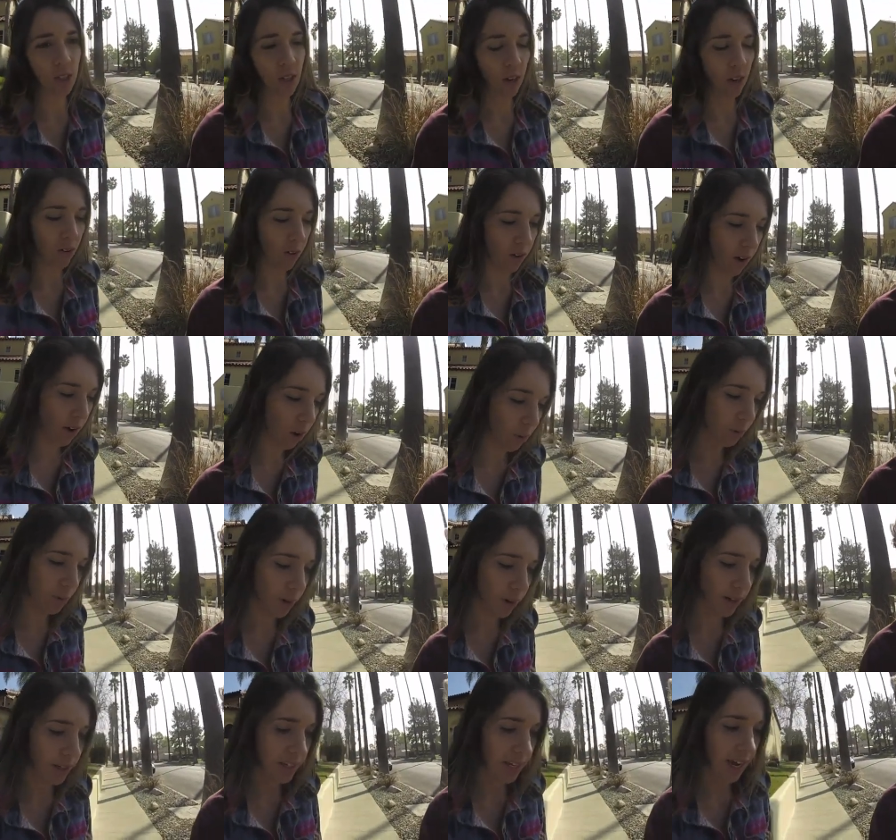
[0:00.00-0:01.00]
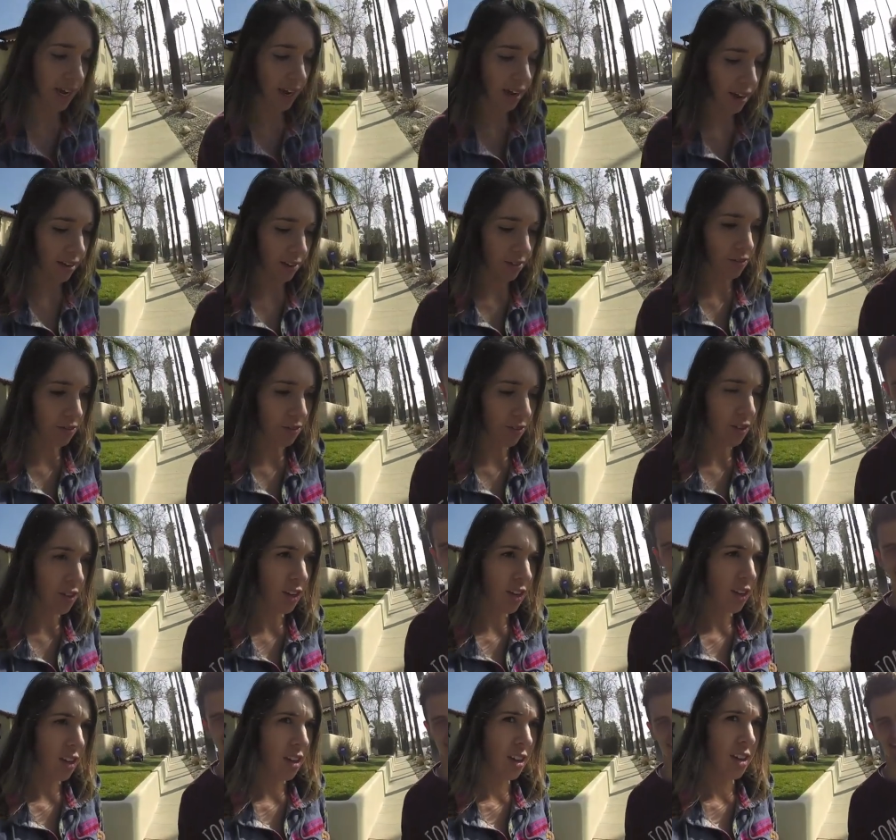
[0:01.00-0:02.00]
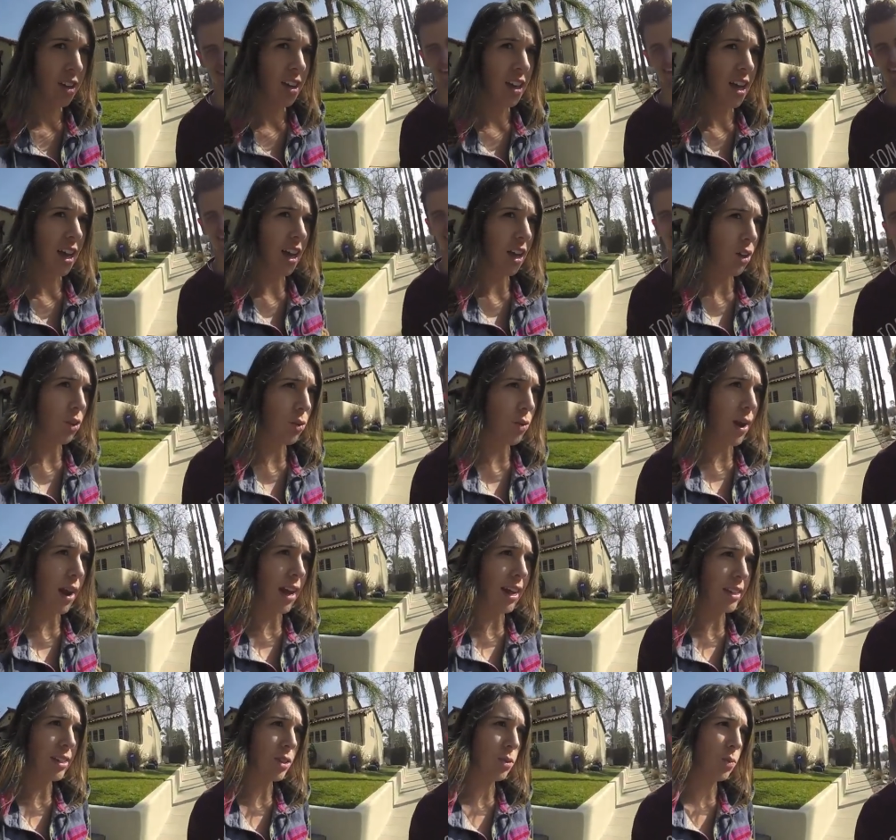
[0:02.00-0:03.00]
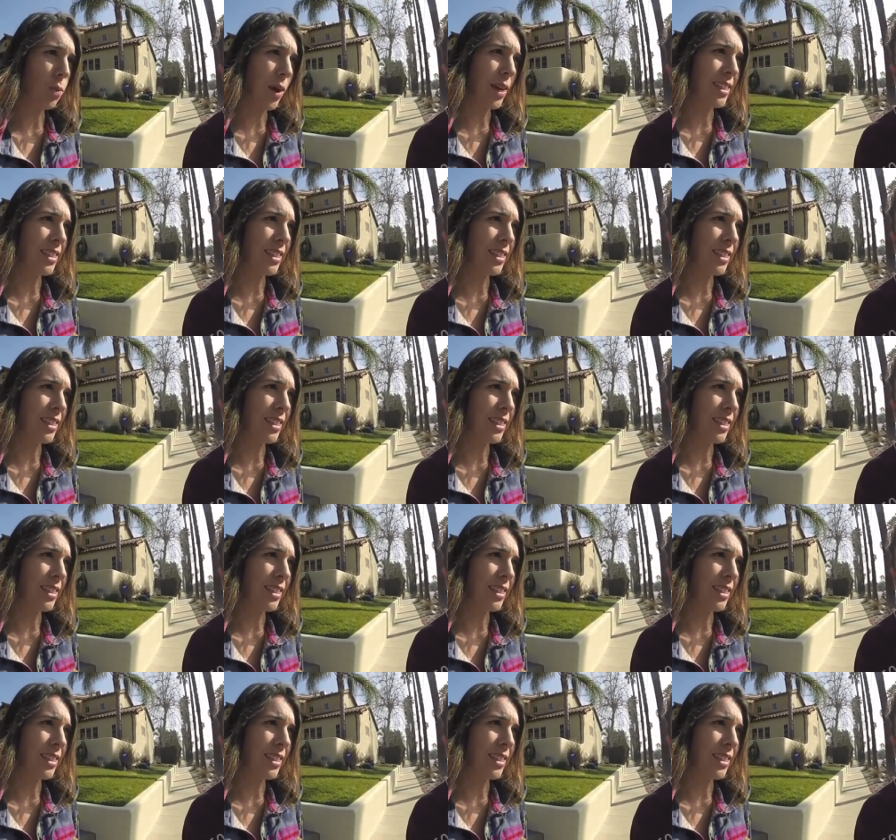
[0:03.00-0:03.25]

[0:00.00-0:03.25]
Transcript: So hope you guys have a great